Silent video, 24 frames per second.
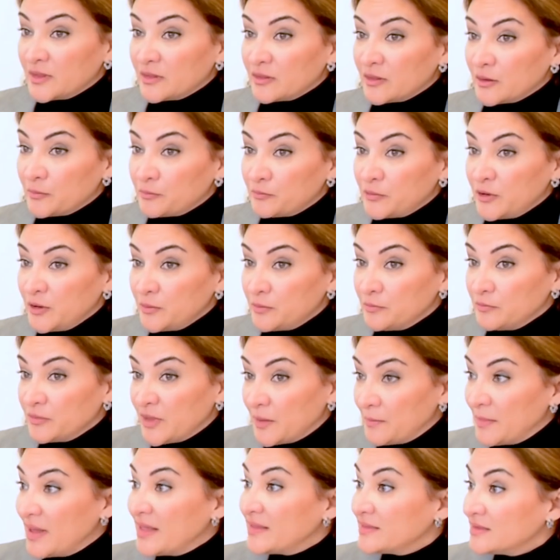the peop the
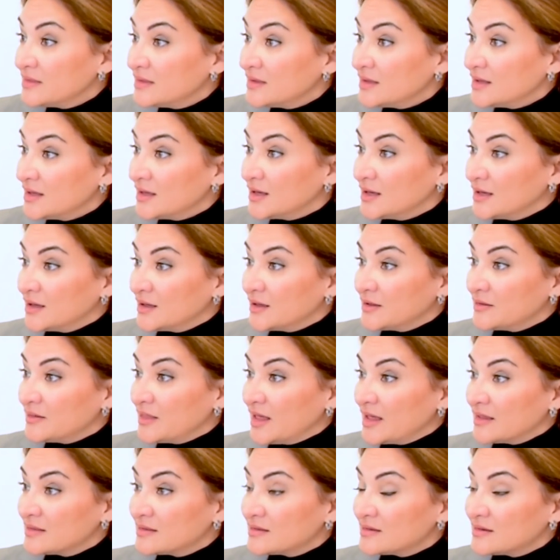men uh,
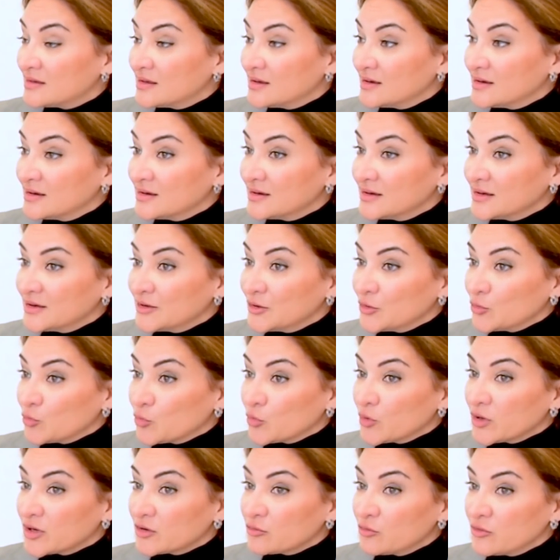that uh,
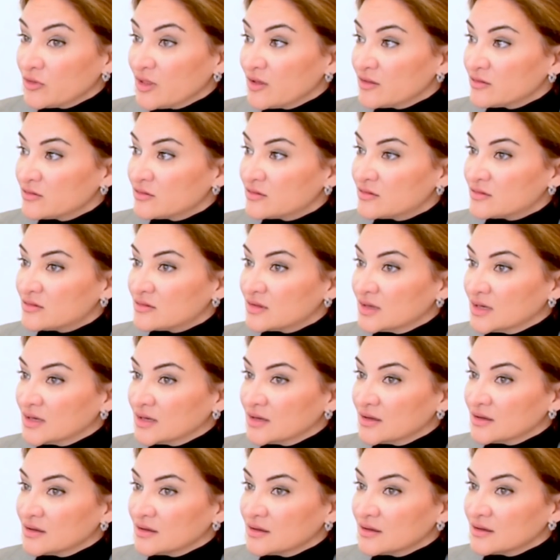worked with us
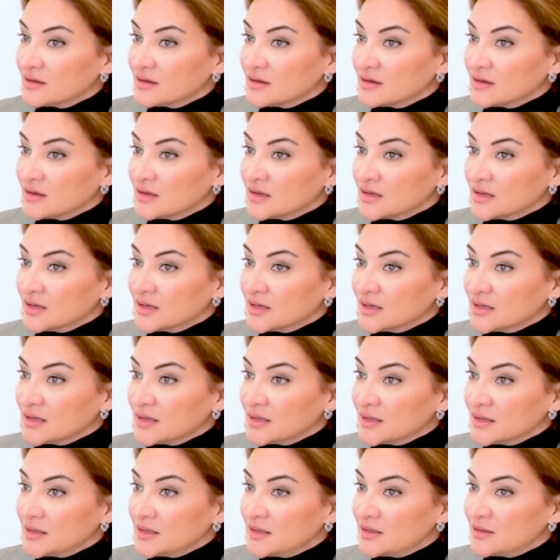
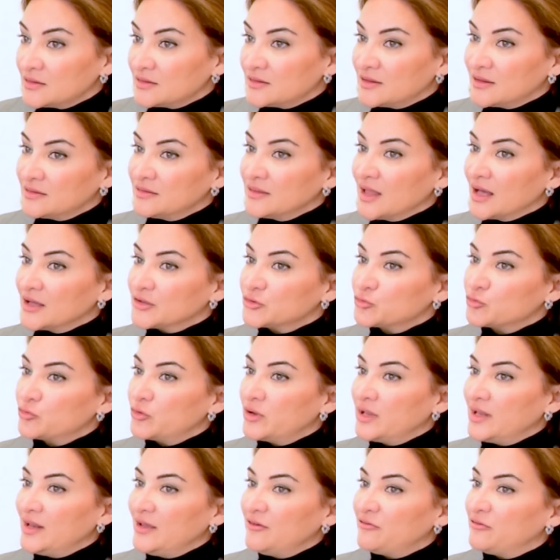uh, did not
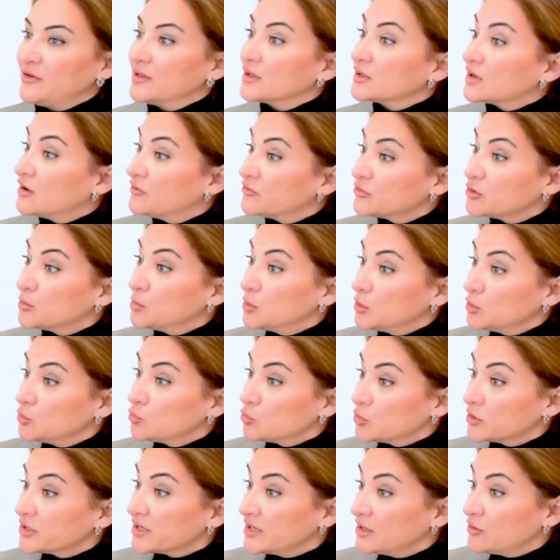really feel comfortable
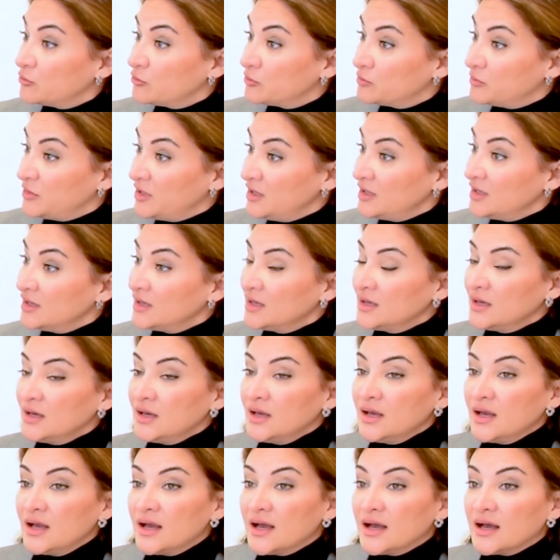working with me.
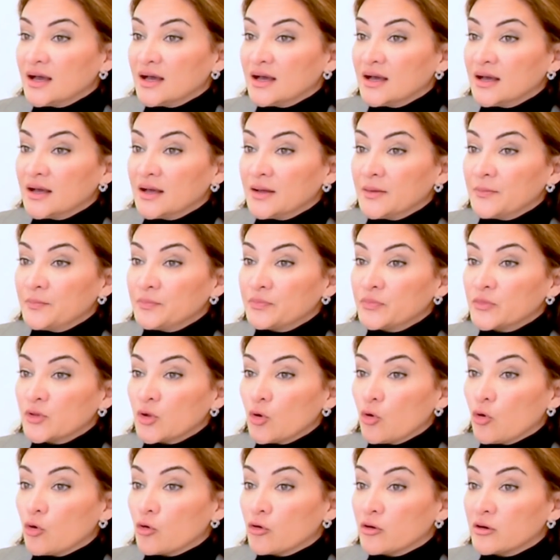Mm. Um,
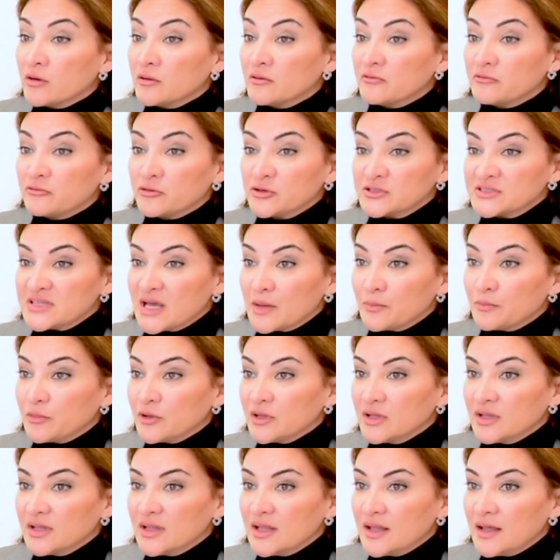or, for
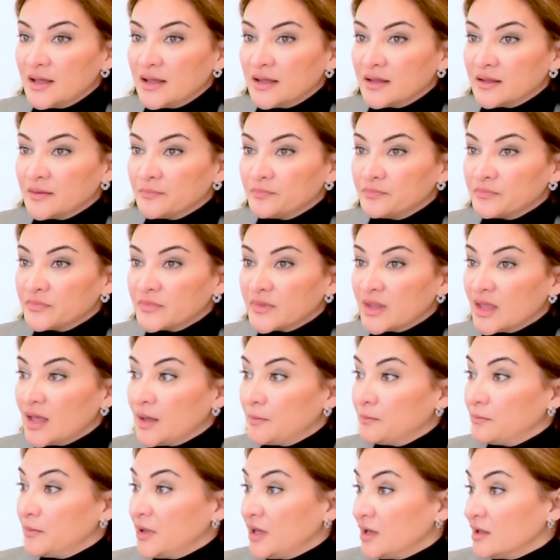example, um, a
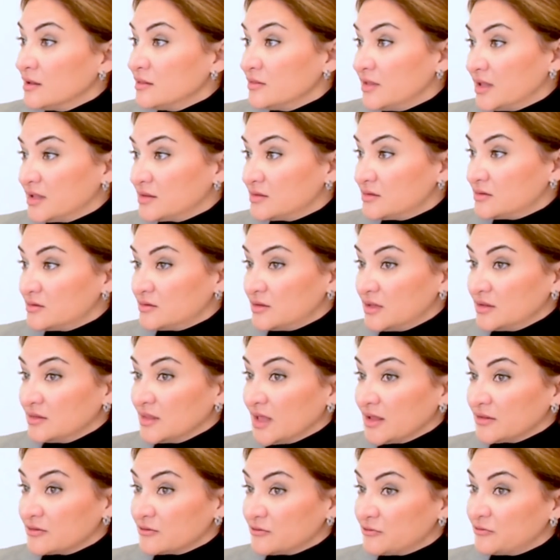male that did
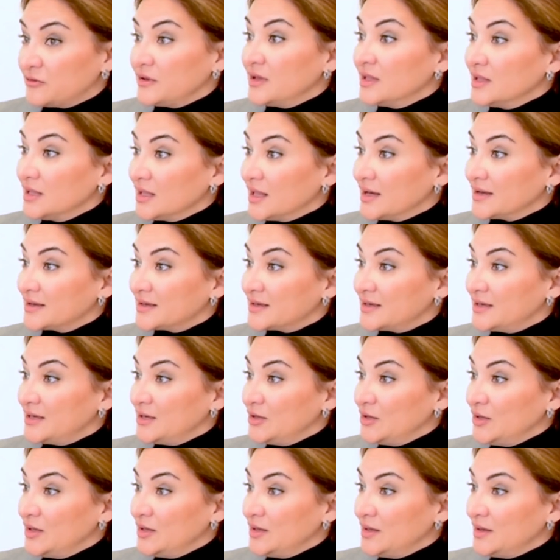not feel like
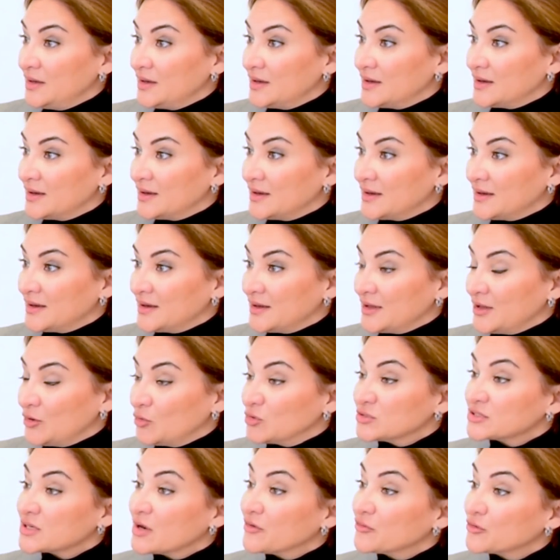he, uh, he
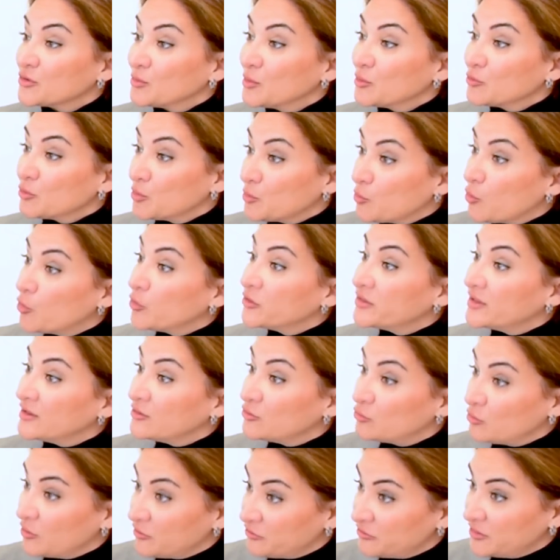was comfortable
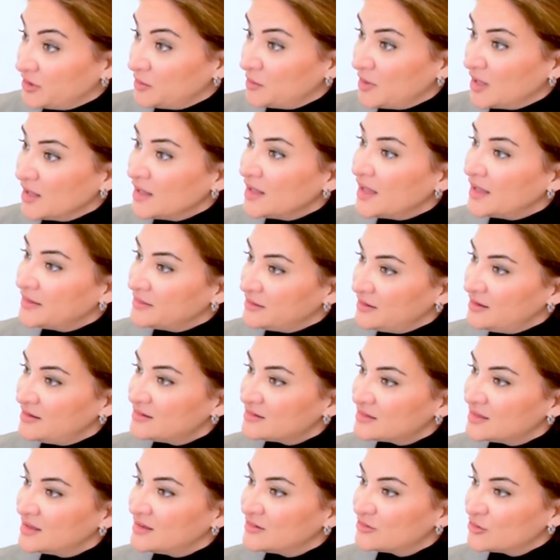reporting to a female. And
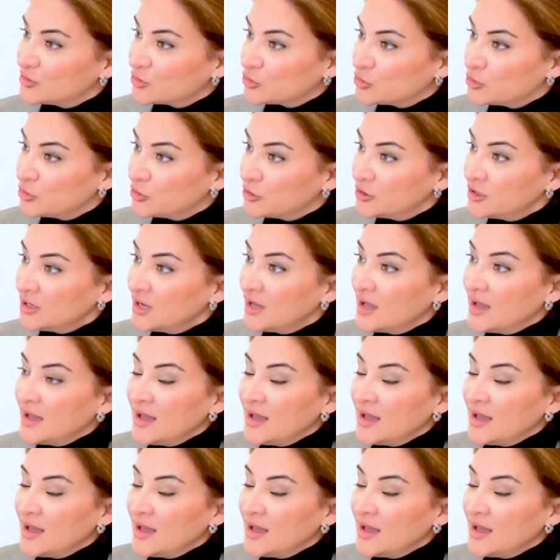these things occur.